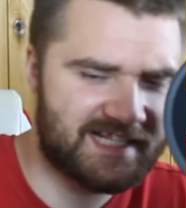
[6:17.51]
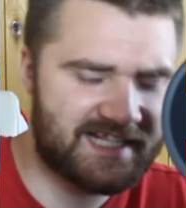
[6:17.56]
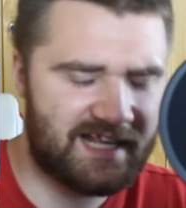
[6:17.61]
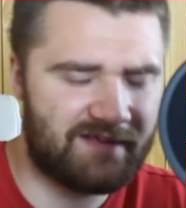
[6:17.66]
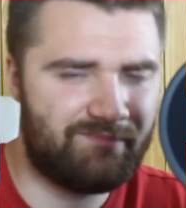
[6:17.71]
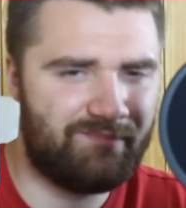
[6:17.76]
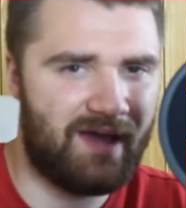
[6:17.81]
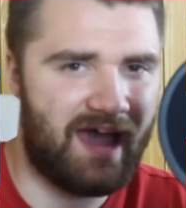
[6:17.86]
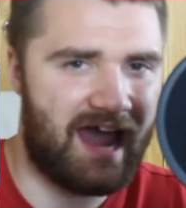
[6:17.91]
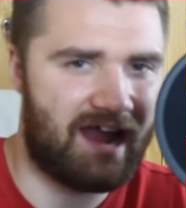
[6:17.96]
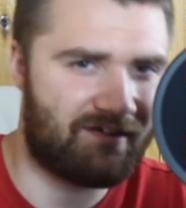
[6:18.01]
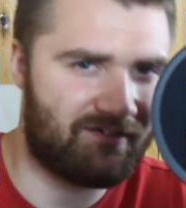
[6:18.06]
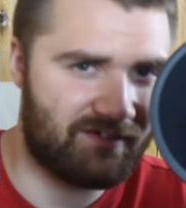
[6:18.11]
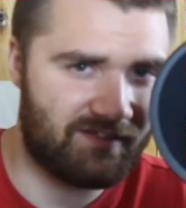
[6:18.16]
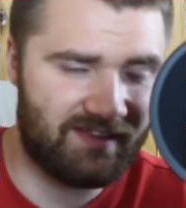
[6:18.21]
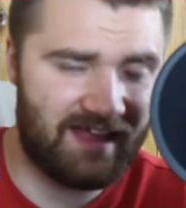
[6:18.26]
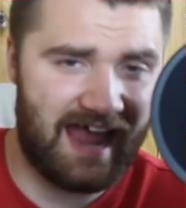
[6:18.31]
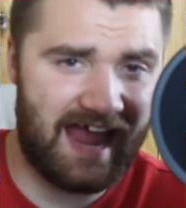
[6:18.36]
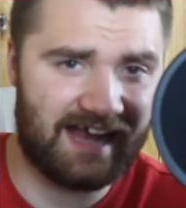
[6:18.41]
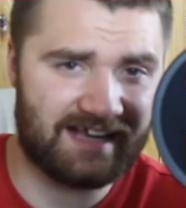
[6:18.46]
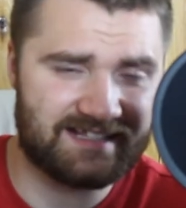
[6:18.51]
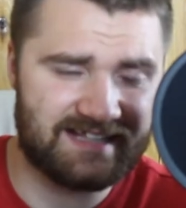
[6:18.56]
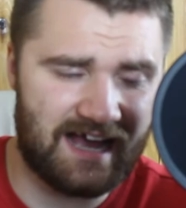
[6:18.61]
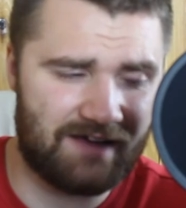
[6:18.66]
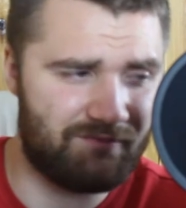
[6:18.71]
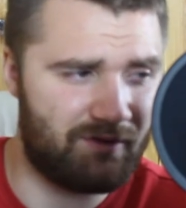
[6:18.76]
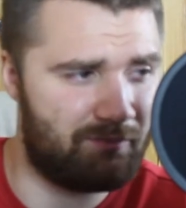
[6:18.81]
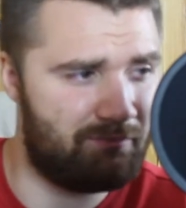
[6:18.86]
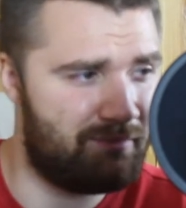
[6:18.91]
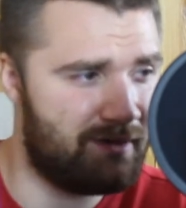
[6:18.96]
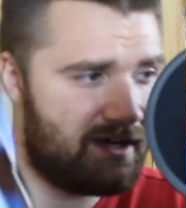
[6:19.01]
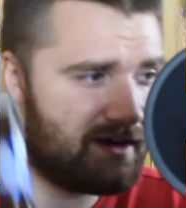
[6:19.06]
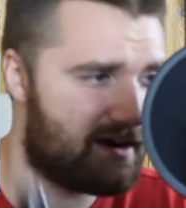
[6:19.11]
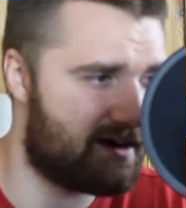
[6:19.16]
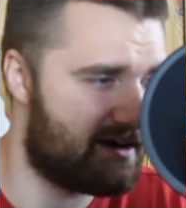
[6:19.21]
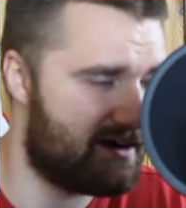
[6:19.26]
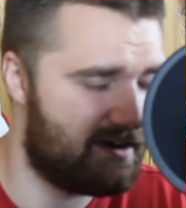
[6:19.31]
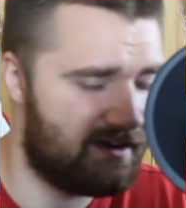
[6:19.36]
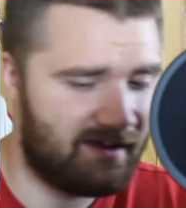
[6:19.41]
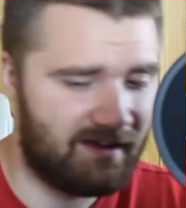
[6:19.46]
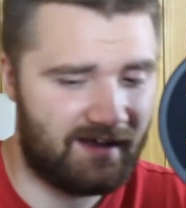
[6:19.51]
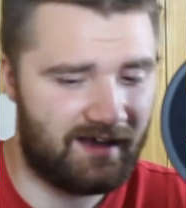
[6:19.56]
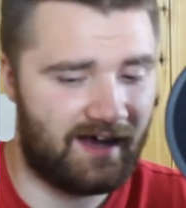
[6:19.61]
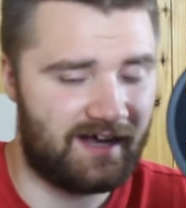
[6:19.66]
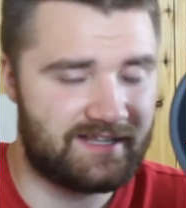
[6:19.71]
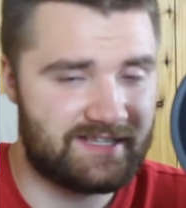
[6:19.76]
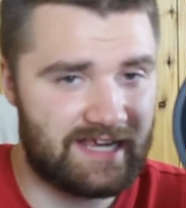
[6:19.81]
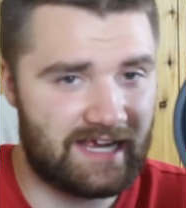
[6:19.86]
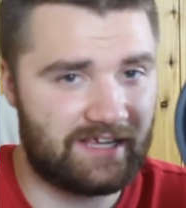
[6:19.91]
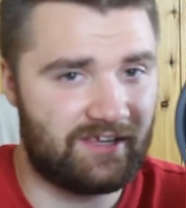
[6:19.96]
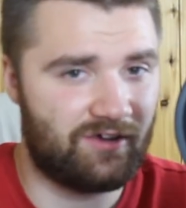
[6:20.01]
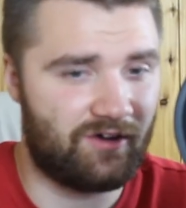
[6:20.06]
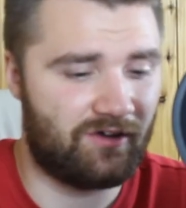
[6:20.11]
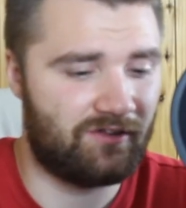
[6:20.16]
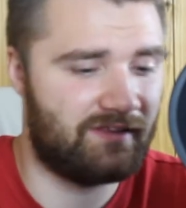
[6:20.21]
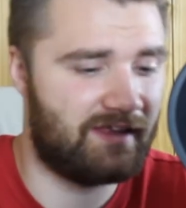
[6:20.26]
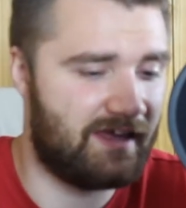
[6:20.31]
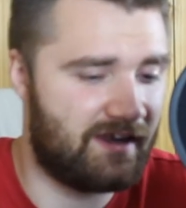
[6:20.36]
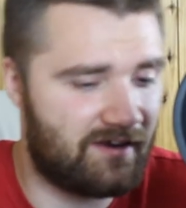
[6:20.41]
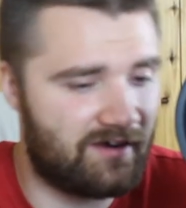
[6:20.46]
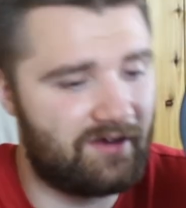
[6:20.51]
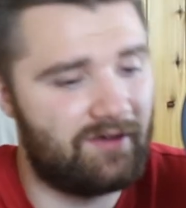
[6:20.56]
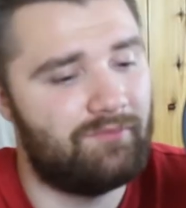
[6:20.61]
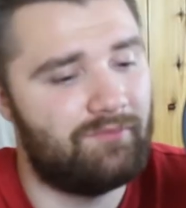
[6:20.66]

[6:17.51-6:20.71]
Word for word: Sit back, relax, have a beer. I'll check y'all later.